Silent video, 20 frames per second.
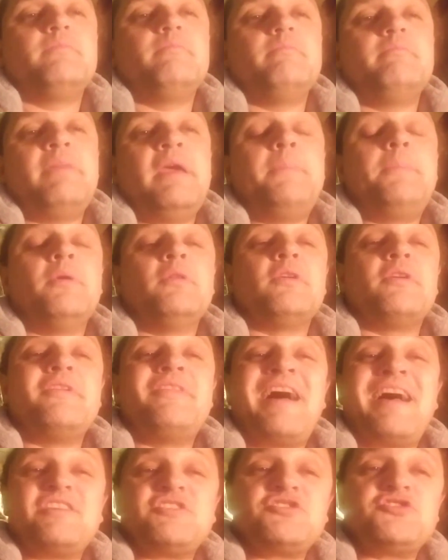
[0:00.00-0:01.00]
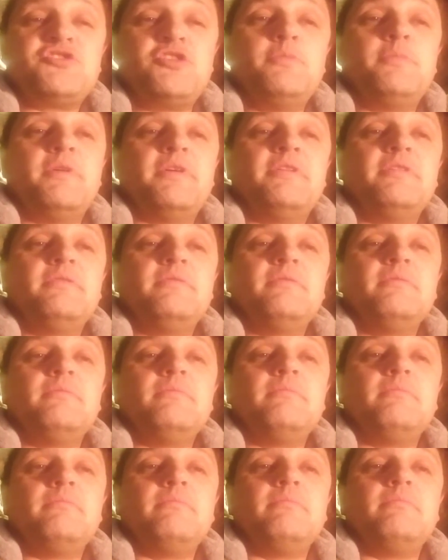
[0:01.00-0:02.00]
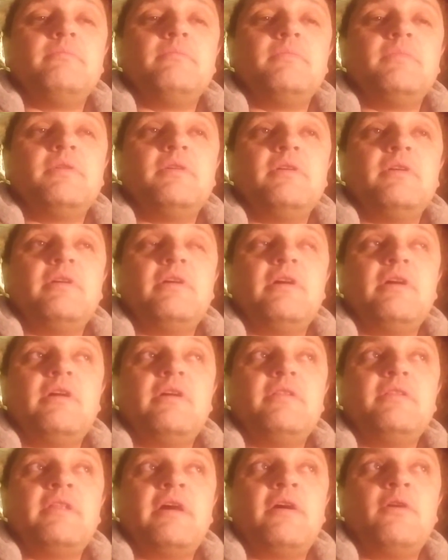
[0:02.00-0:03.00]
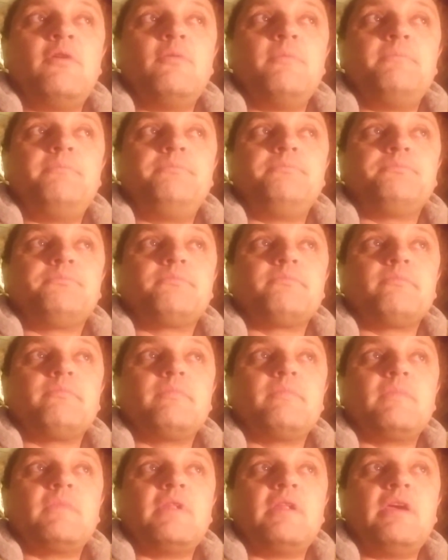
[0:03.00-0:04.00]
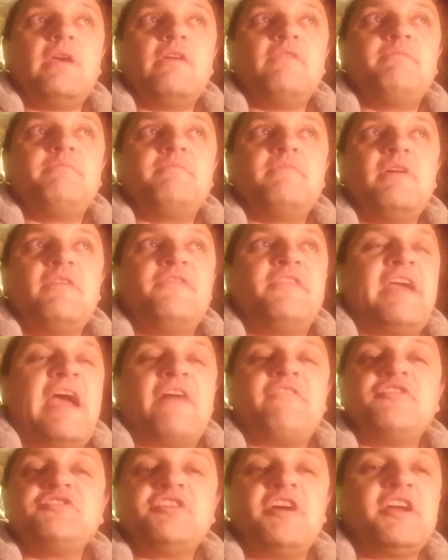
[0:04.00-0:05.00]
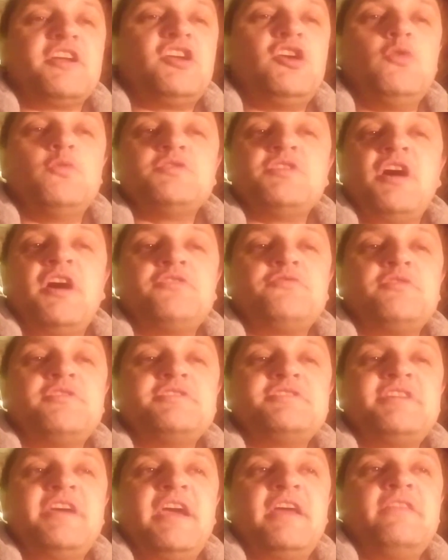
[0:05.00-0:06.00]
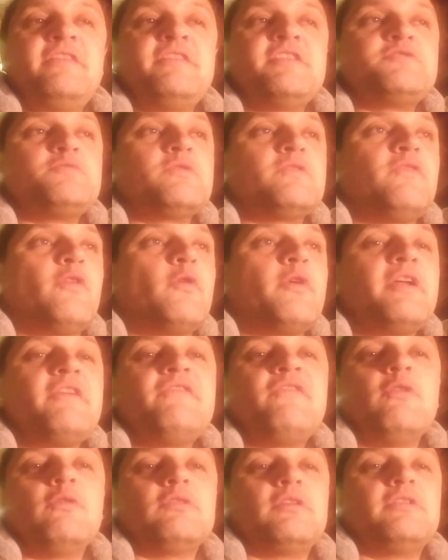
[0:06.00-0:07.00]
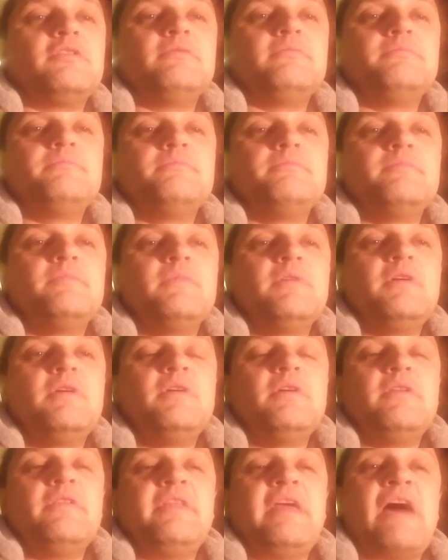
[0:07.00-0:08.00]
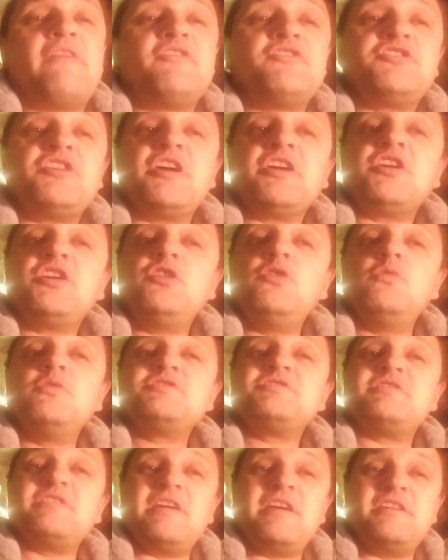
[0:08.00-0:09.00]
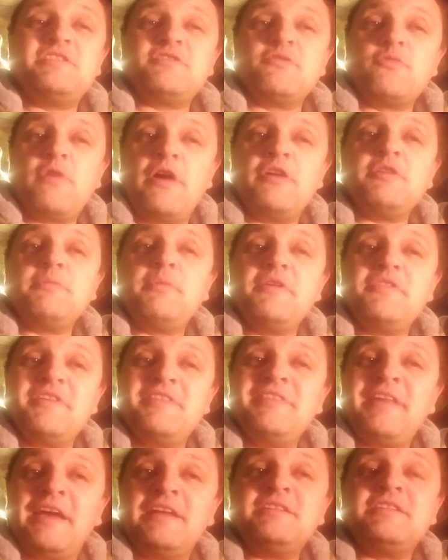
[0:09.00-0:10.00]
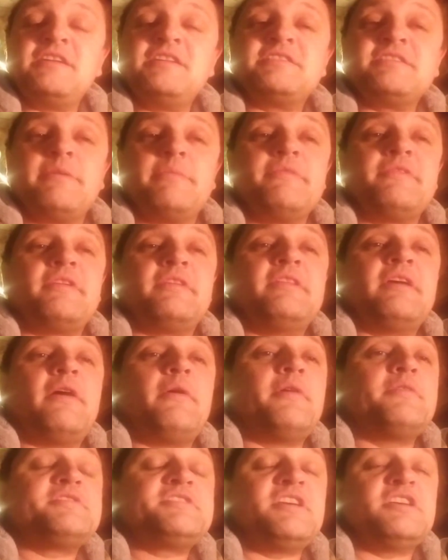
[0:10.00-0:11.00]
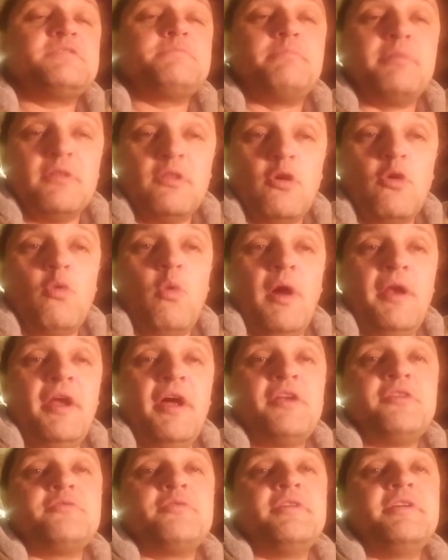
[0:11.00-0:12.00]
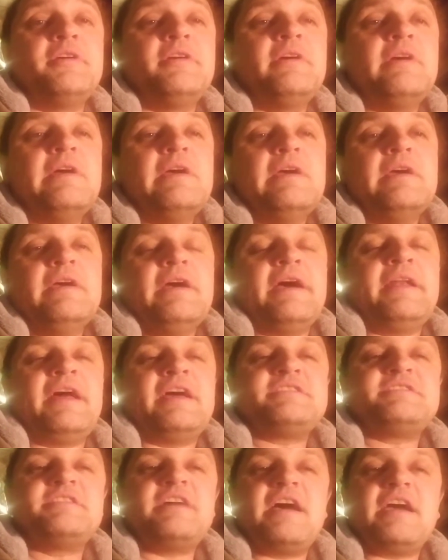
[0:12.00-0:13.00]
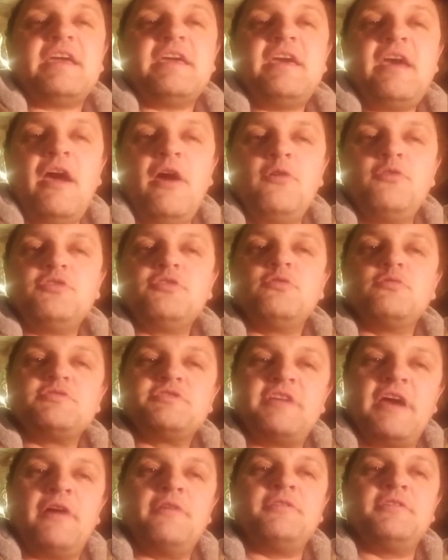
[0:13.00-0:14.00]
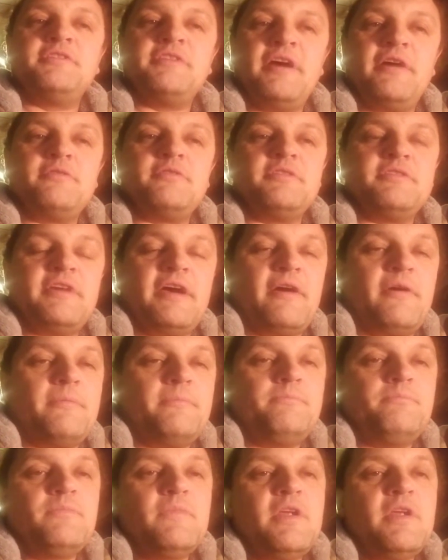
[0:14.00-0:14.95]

People are that stupid. Now, if the average IQ was 110, this would have already folded. The average IQ is around about the 90 something now. I would say it's below 100. And as that count goes down and down and down,